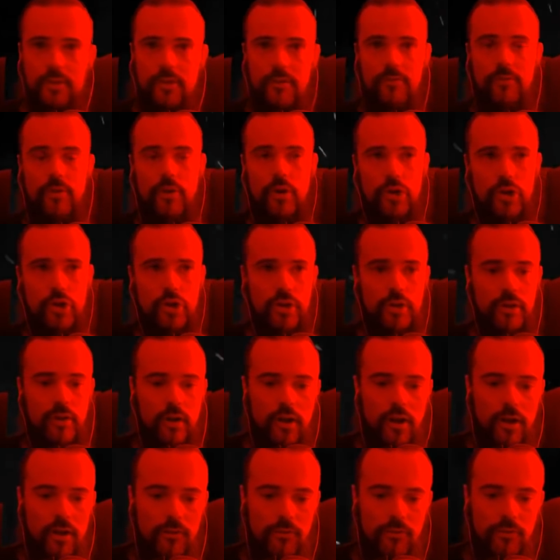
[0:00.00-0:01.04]
version
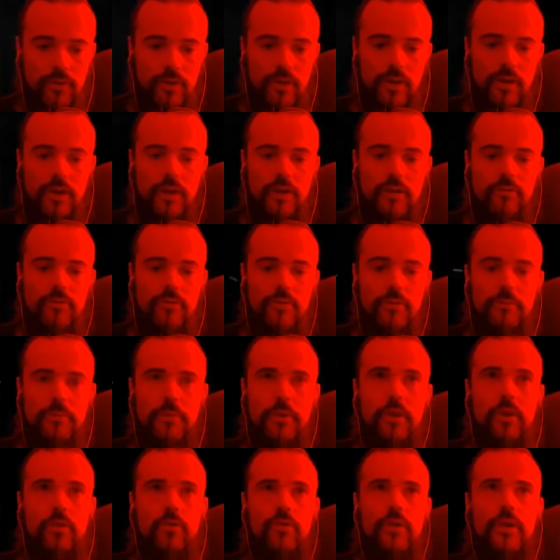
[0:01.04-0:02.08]
of the
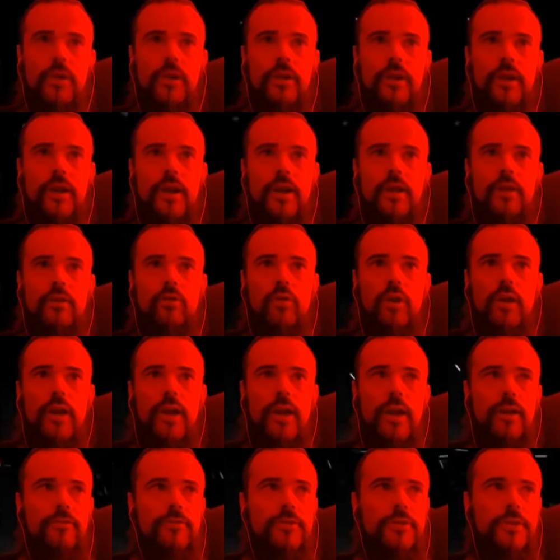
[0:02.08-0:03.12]
build that I
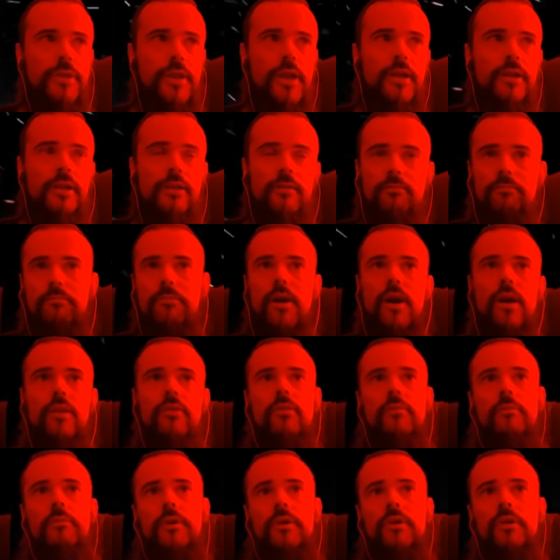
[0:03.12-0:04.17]
have set in part of
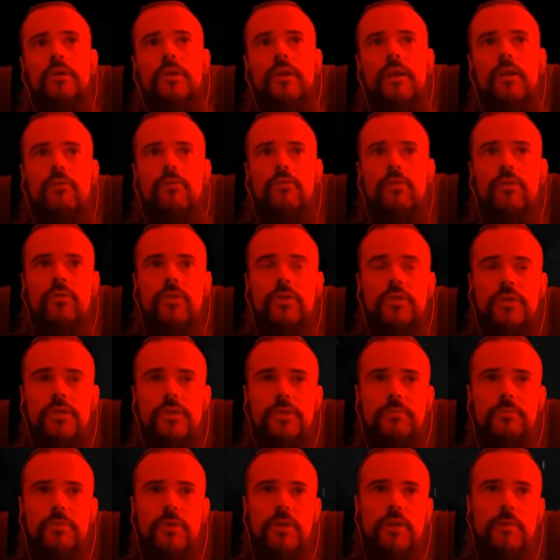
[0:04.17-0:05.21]
the building, I think this
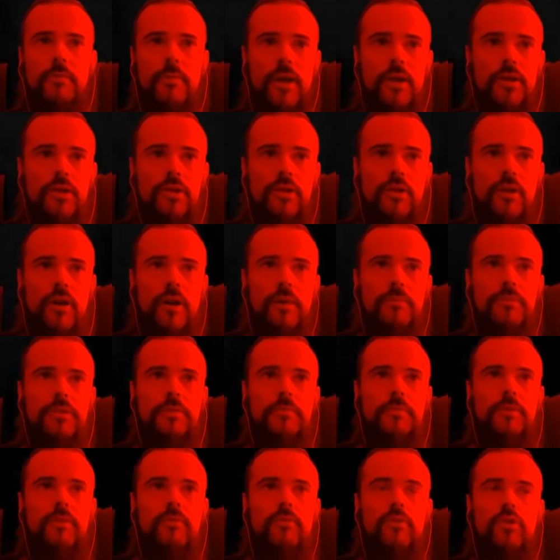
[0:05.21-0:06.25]
is pretty much the
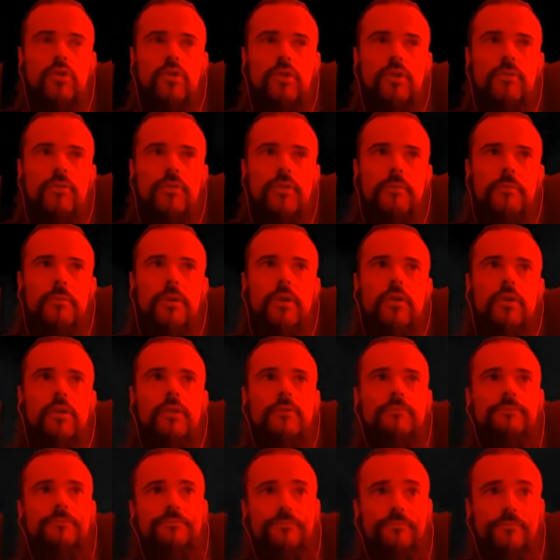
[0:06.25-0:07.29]
optimal version of the build,
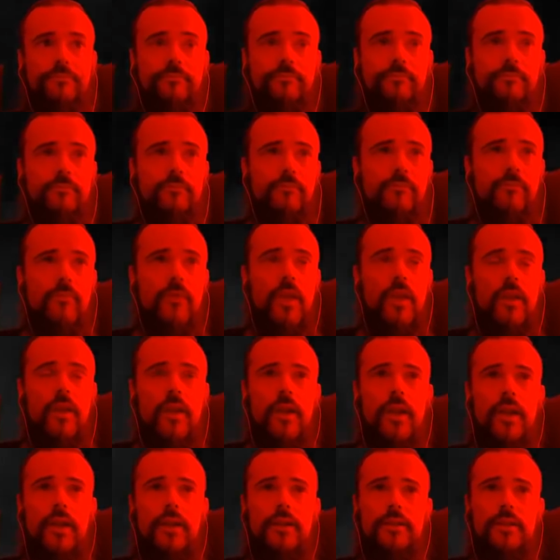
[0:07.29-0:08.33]

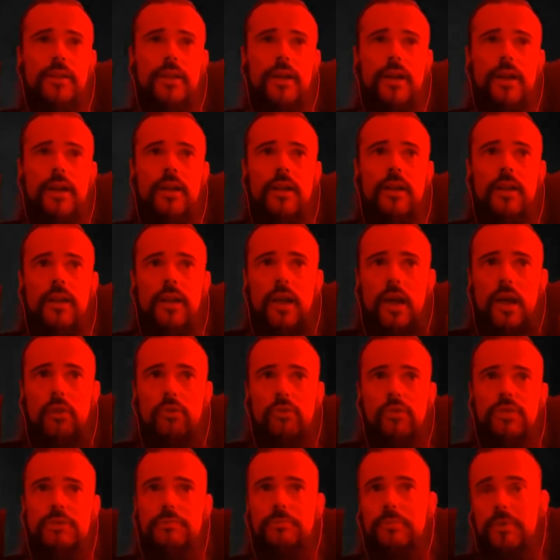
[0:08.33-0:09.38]
and I
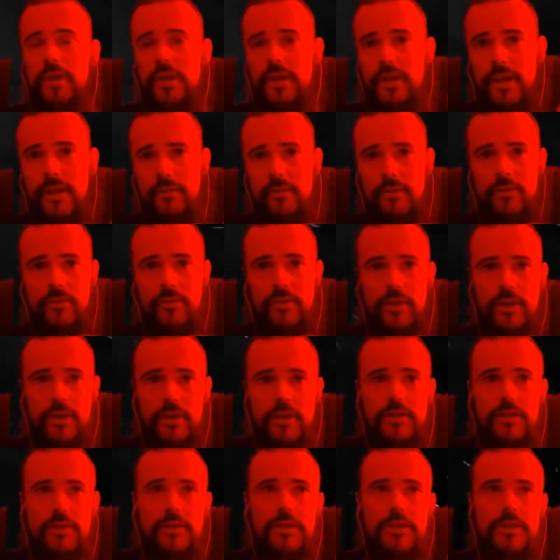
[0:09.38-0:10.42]
will explain everything
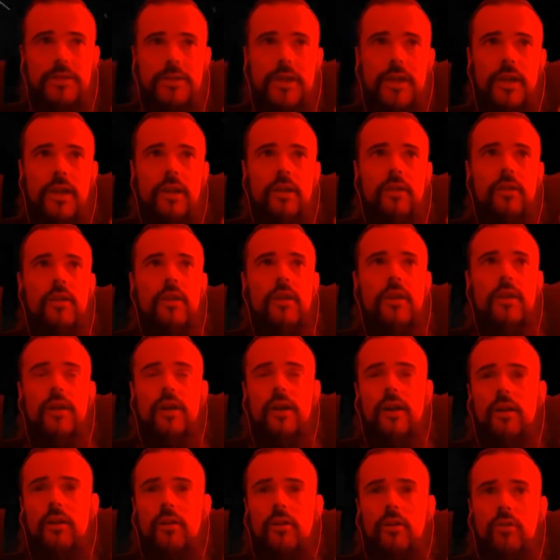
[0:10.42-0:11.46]
in detail.
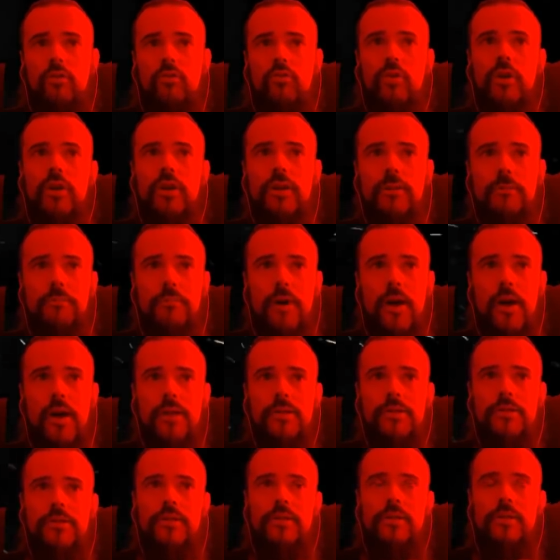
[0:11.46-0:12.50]
I'll already posted